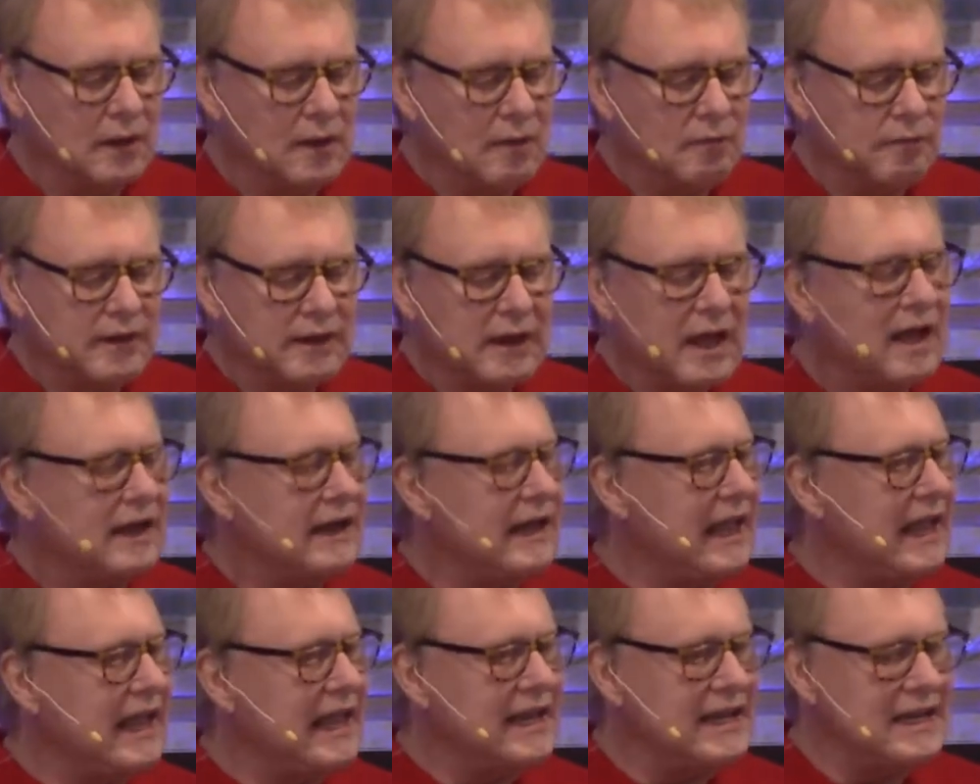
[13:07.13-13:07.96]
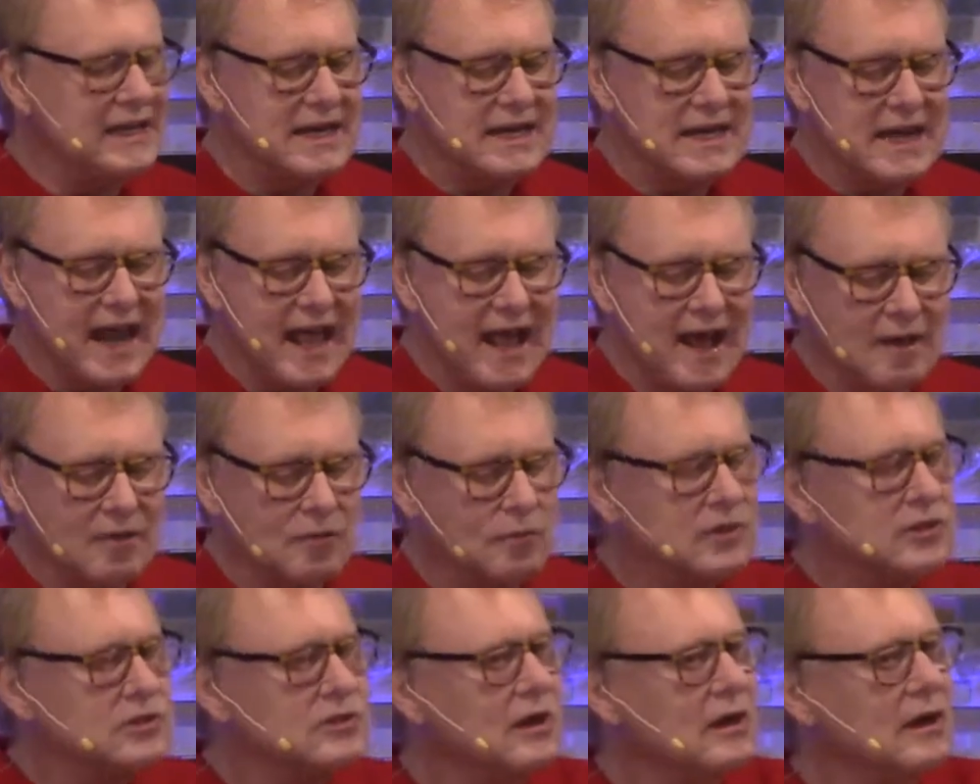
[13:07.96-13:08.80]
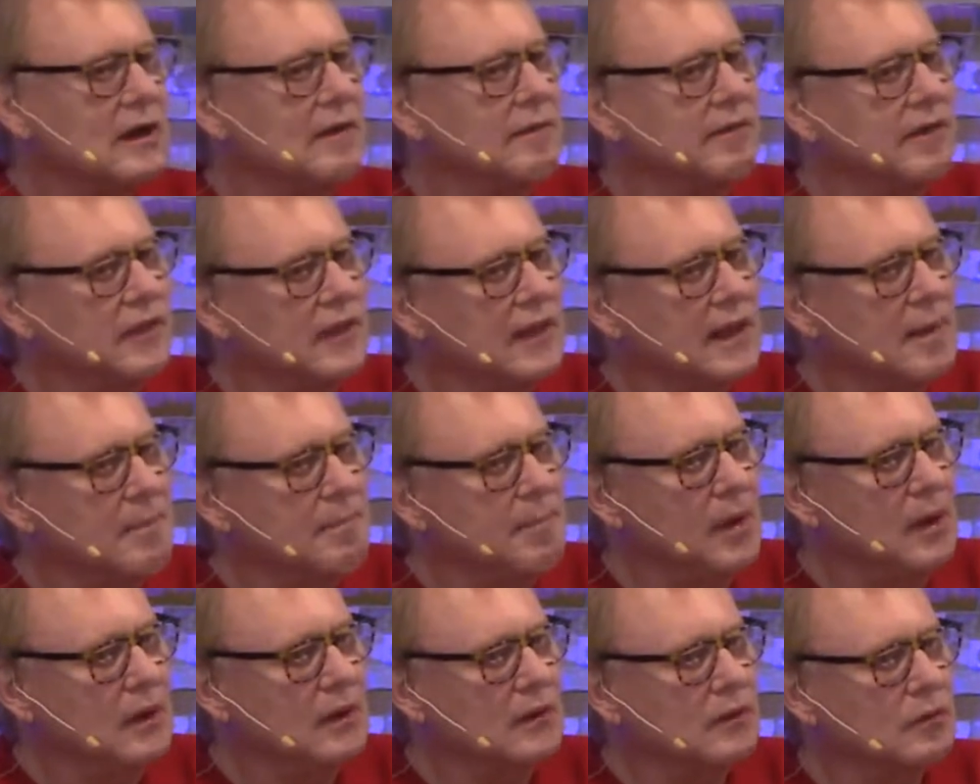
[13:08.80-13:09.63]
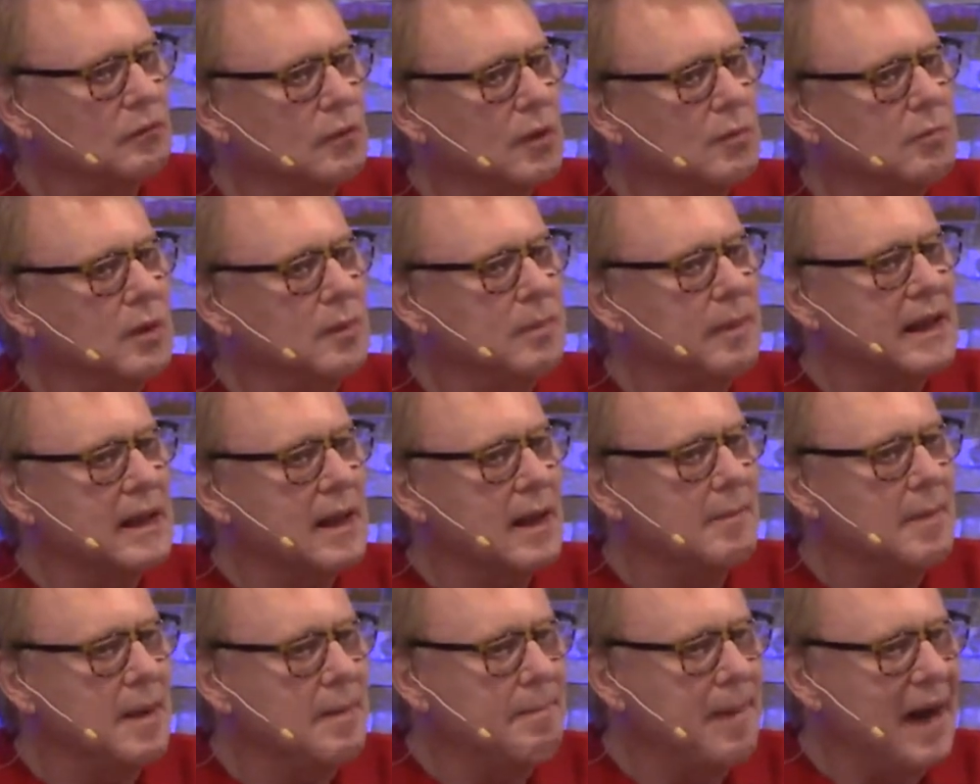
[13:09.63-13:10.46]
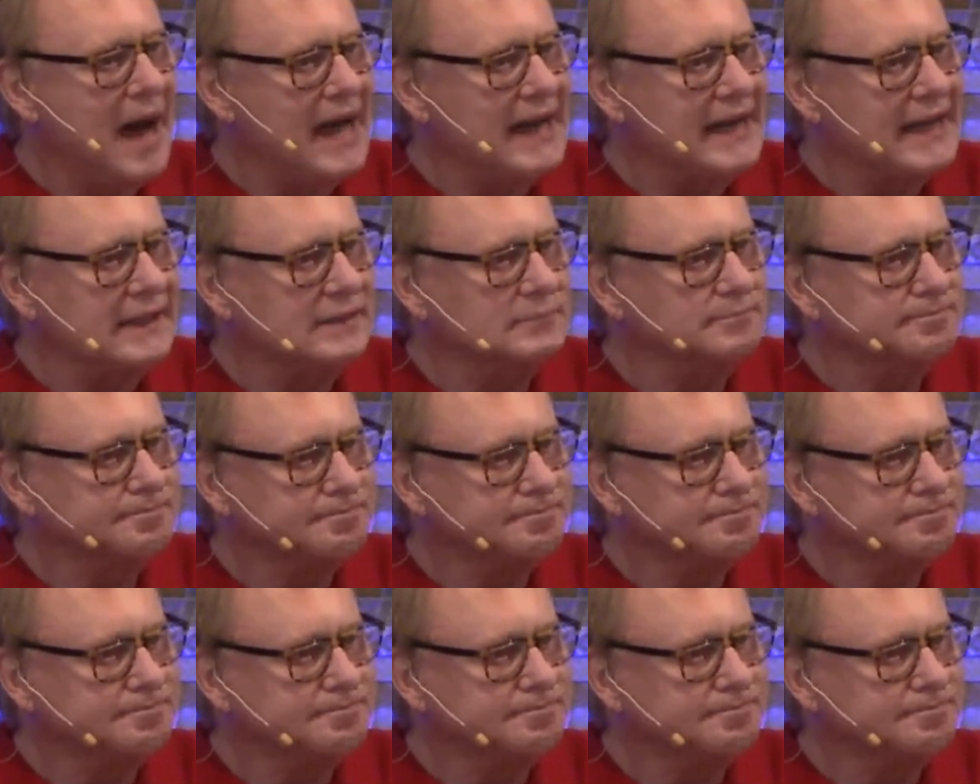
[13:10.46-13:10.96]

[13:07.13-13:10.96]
We kind of edit it out. We start everything at birth when we become a body.